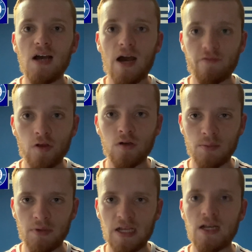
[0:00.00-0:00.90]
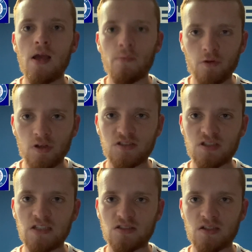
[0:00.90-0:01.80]
have only been
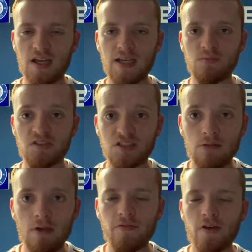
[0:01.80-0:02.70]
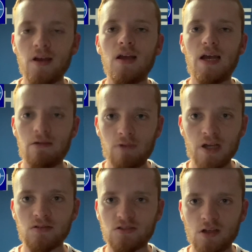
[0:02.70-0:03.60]
pre-season games. However,
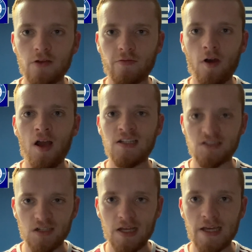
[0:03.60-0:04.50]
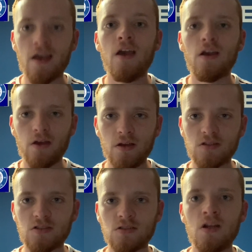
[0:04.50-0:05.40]
while so far in the league,
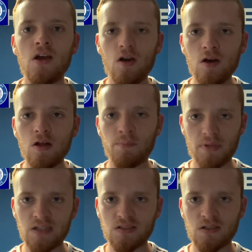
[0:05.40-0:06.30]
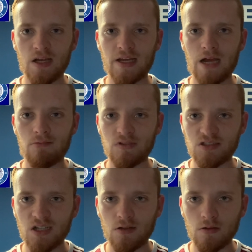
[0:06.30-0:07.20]
Curzon are unbeaten like
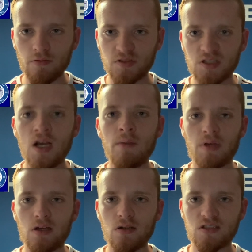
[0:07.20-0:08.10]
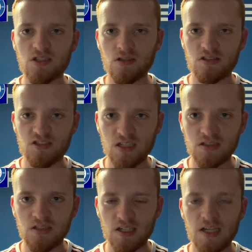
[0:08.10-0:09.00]
ourselves, because on
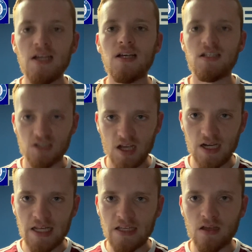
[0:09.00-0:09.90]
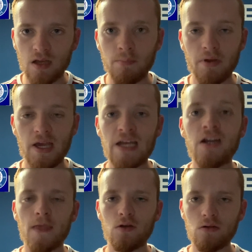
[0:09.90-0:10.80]
Saturday their league campaign
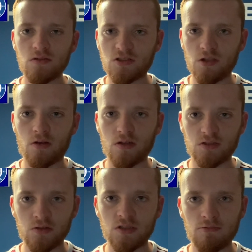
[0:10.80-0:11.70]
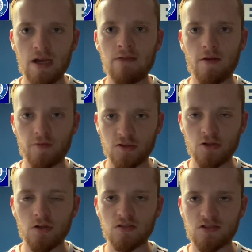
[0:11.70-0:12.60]
also got underway with a
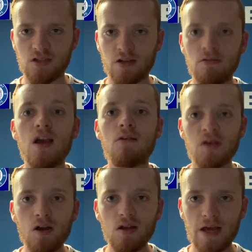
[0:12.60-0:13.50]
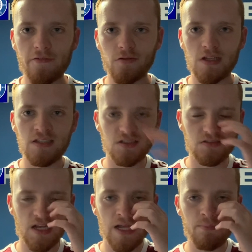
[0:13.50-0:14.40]
draw, so we are level in the
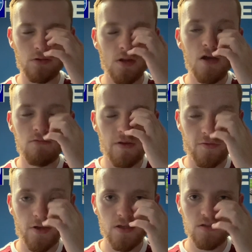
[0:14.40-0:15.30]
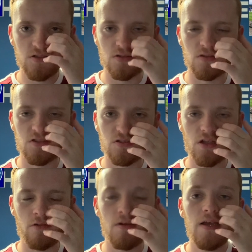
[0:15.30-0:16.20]
table with Curzon.
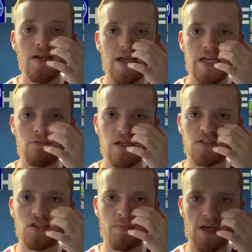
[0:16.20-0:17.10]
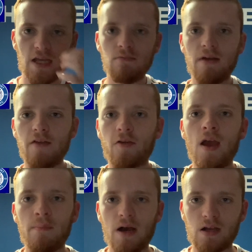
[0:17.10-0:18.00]
So, anyway, to begin with,
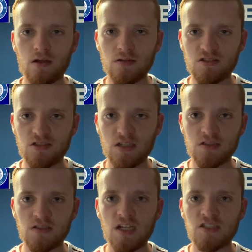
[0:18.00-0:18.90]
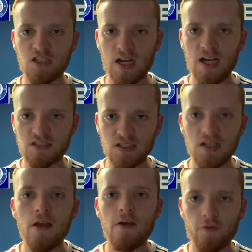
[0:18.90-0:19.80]
back on Saturday, July the
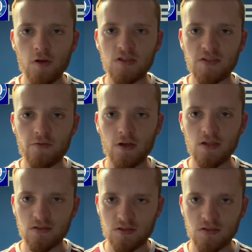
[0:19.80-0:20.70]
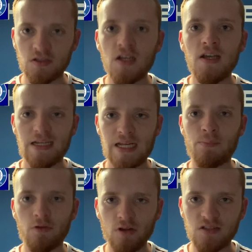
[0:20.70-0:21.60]
31st, in a
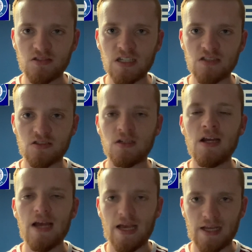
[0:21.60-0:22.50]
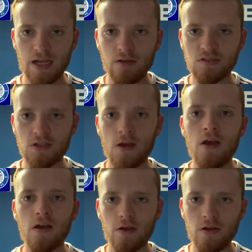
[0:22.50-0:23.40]
pre-season encounter,
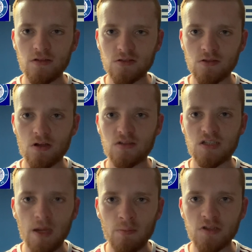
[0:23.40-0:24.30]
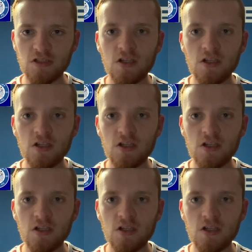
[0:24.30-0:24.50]
Curzon got hammered